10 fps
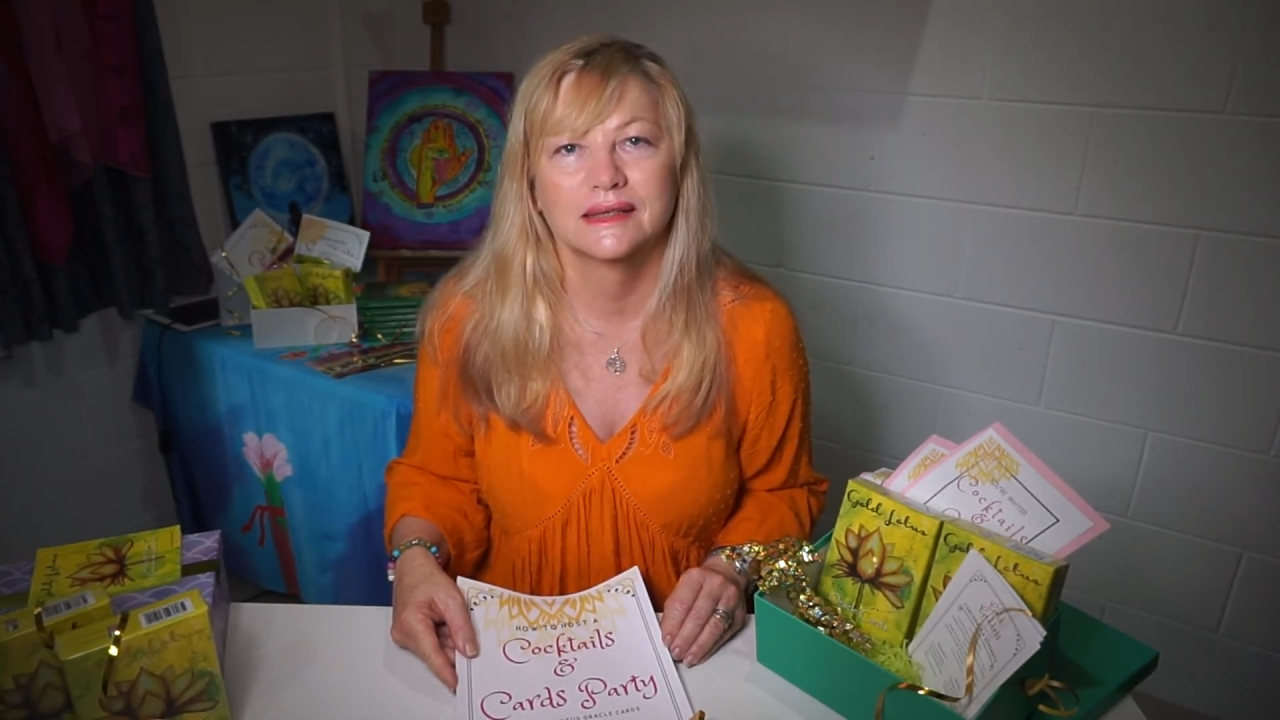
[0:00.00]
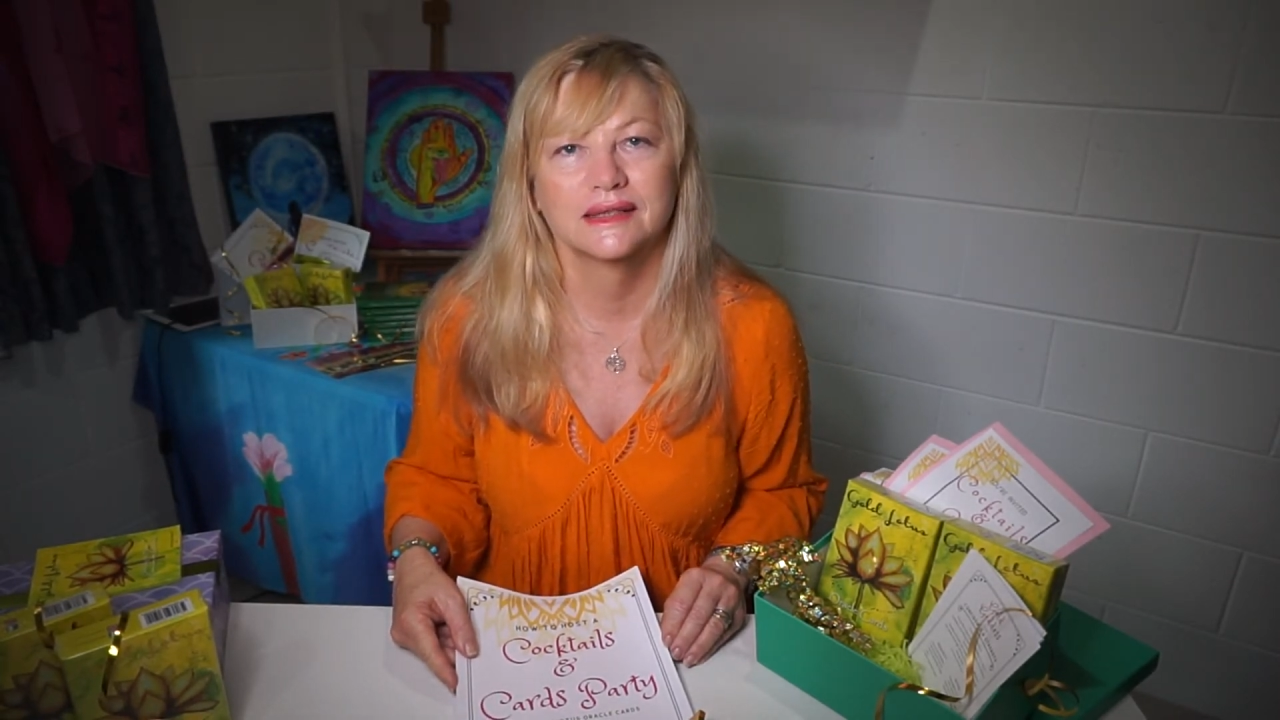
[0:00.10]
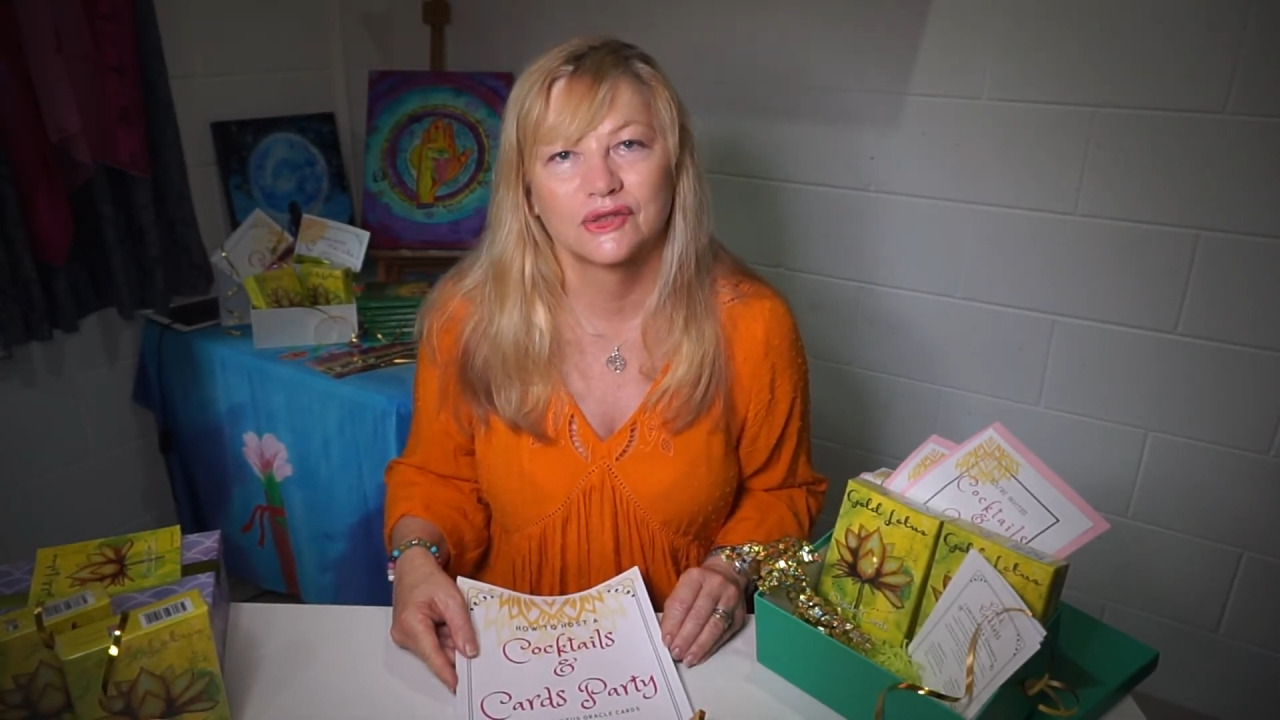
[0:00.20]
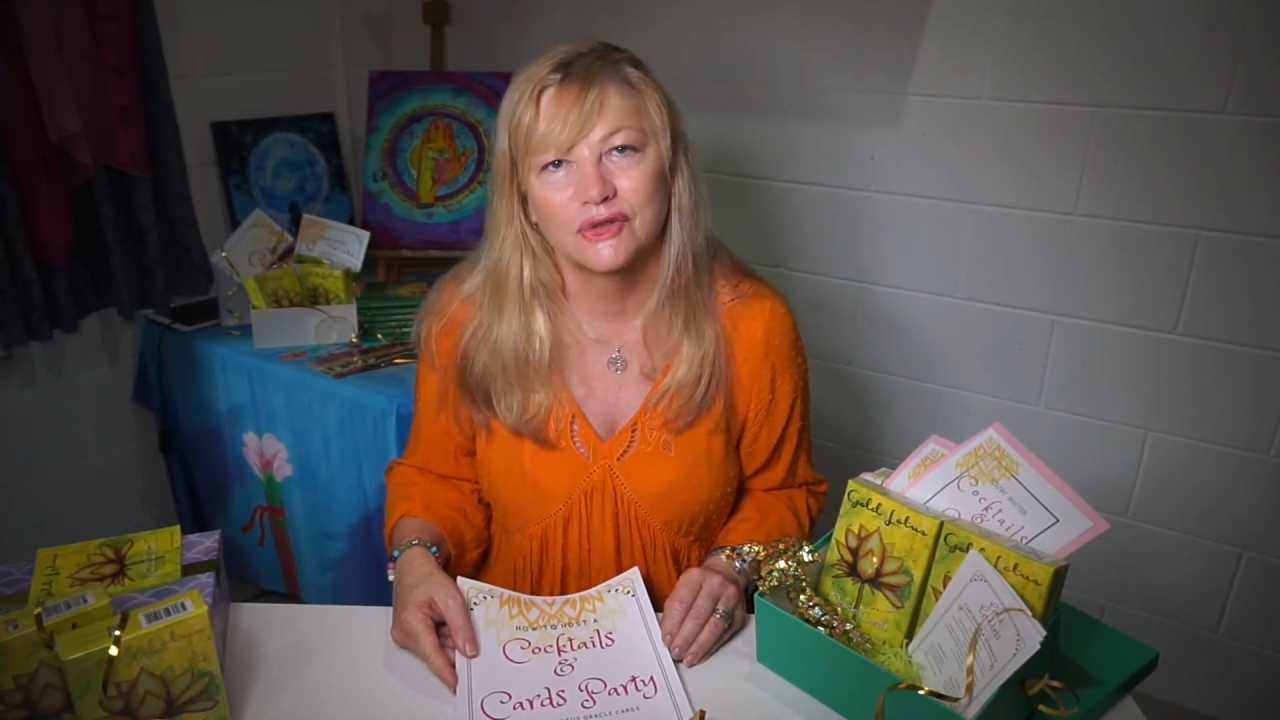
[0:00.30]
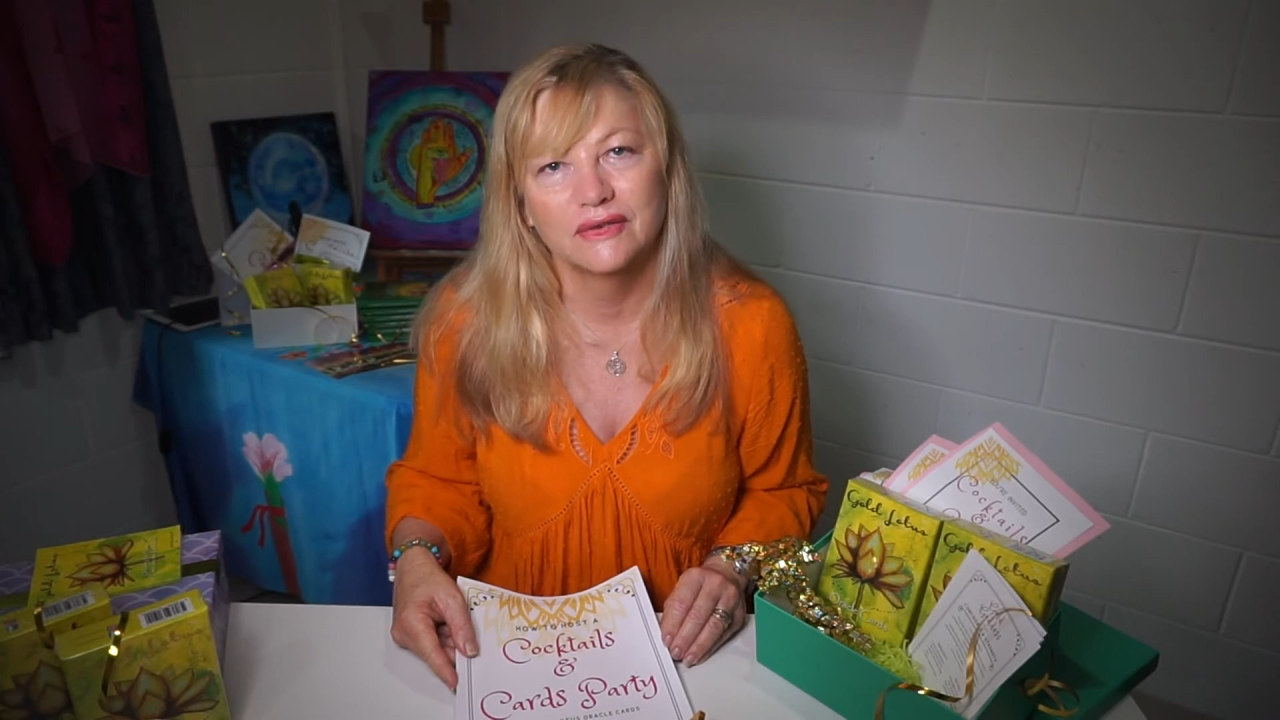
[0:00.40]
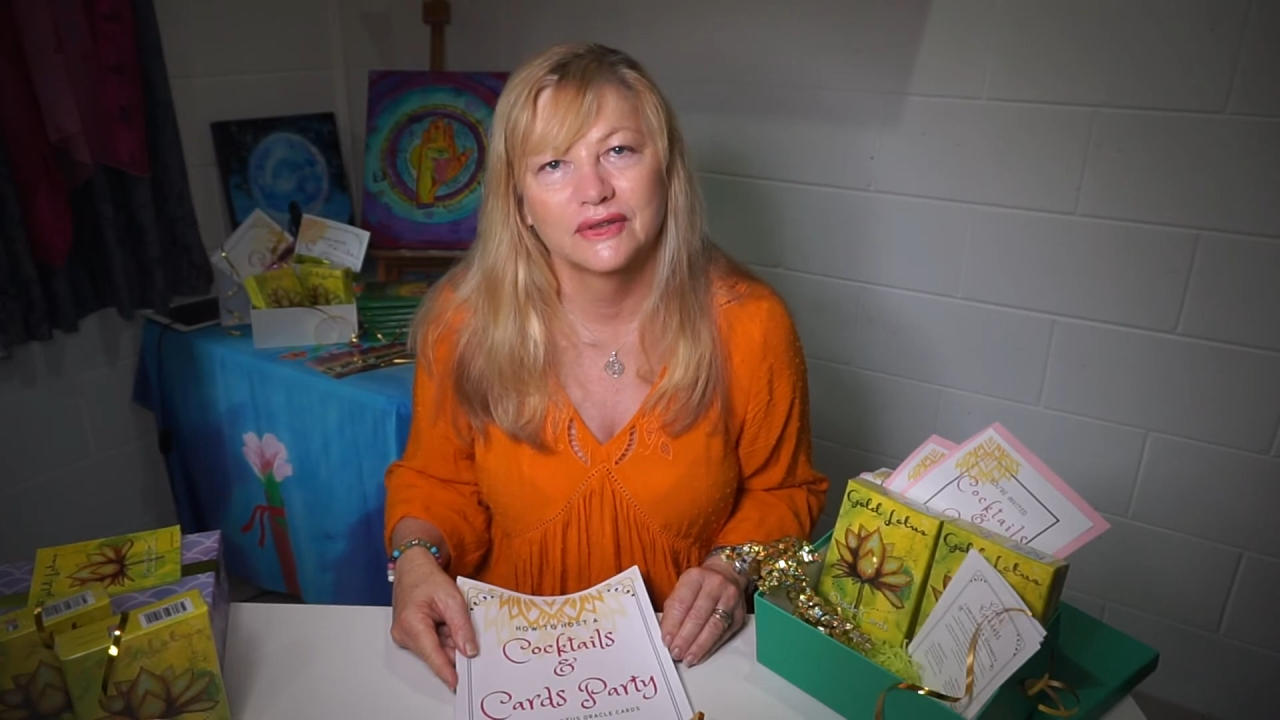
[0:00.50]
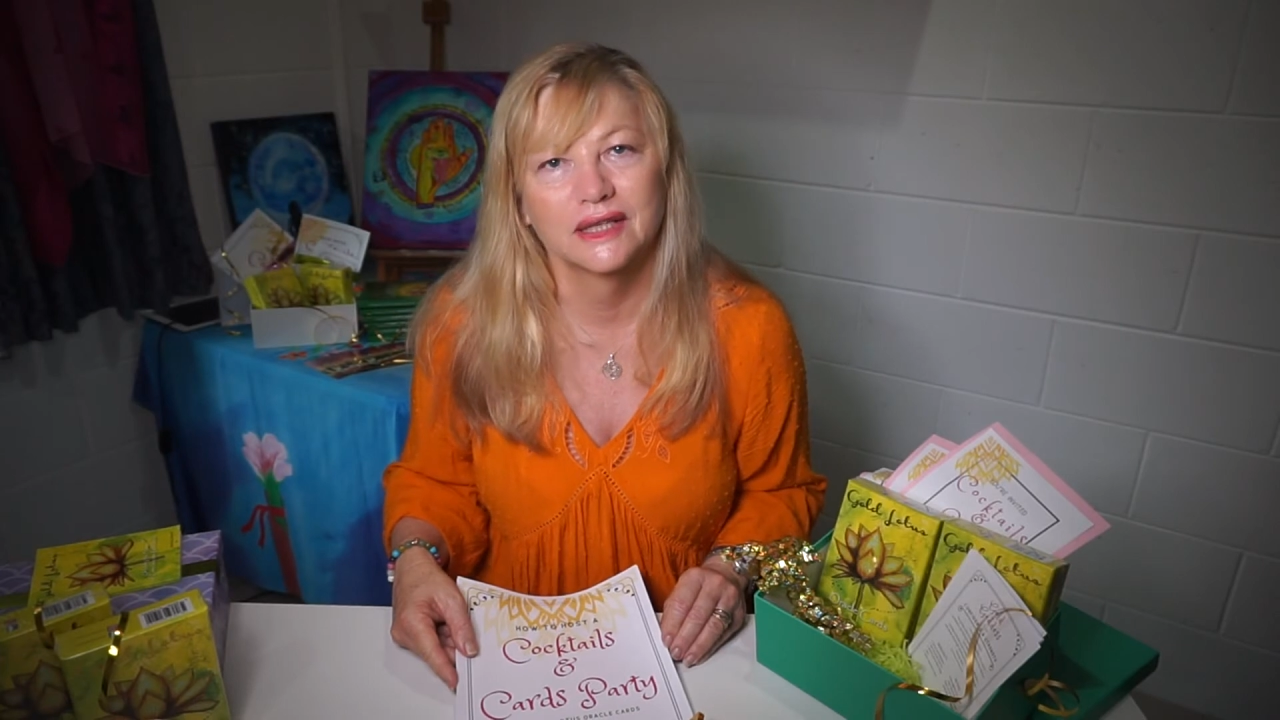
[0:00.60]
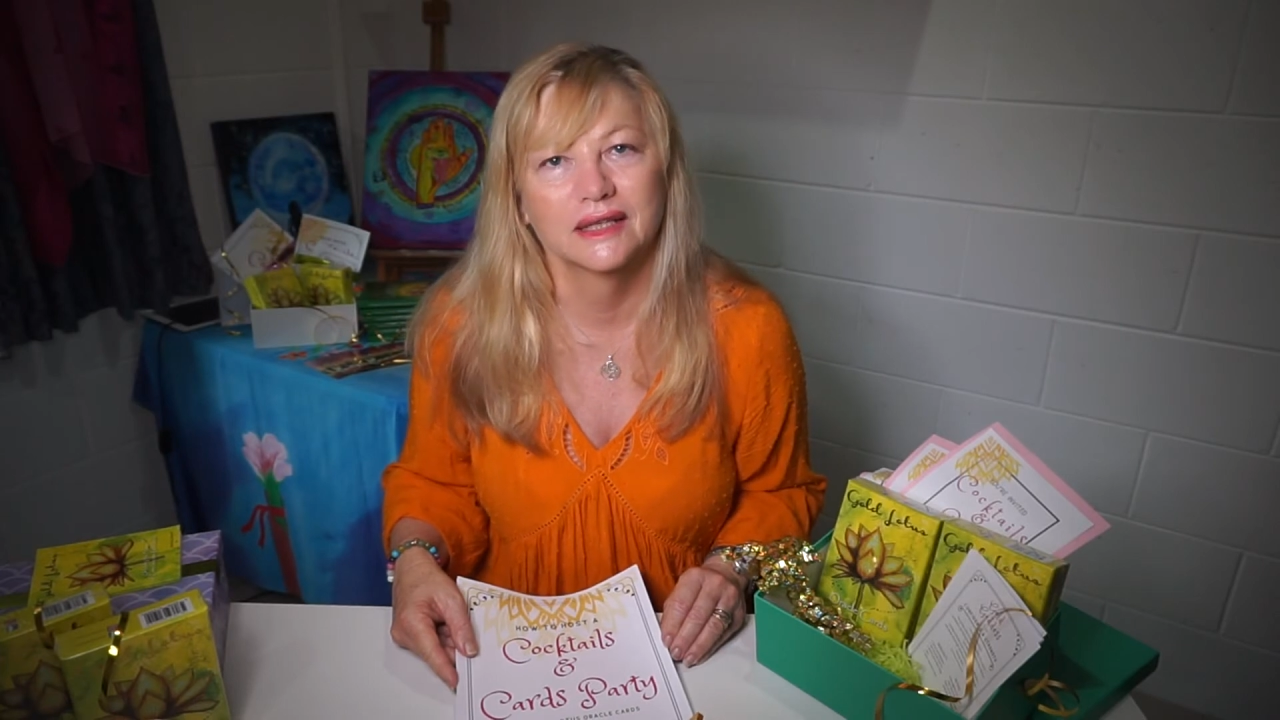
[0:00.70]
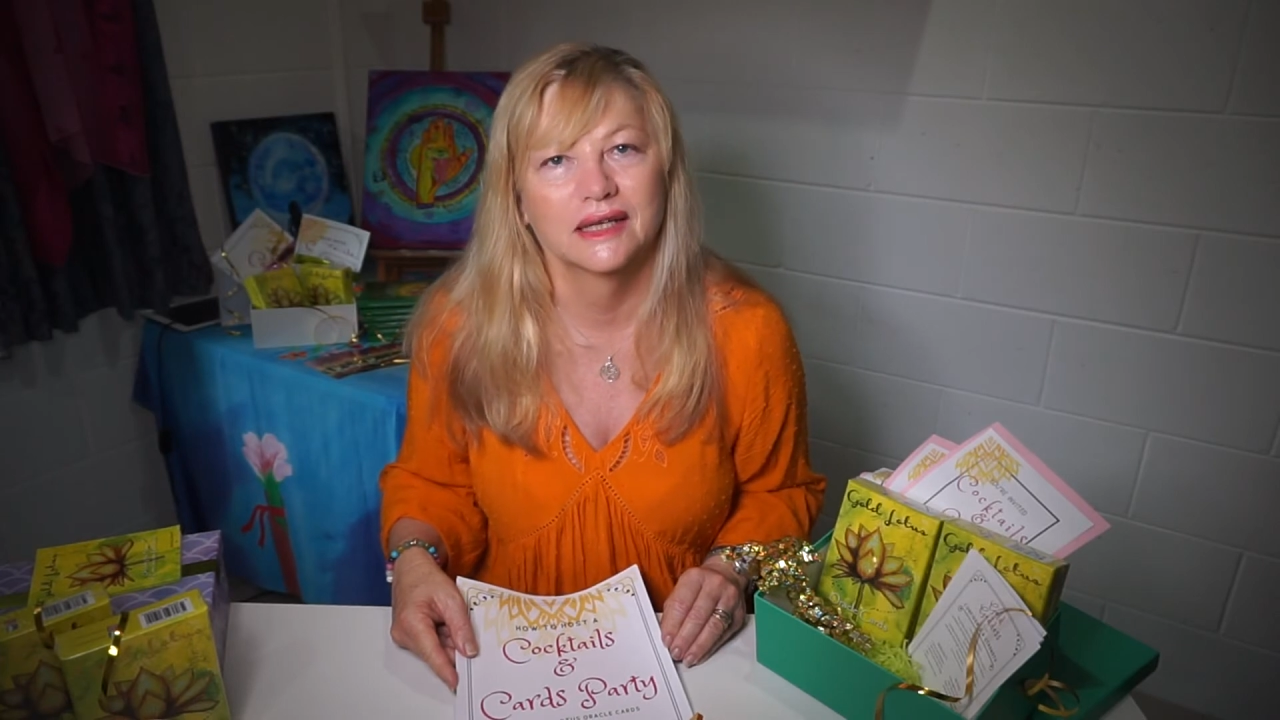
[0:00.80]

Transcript: extravagant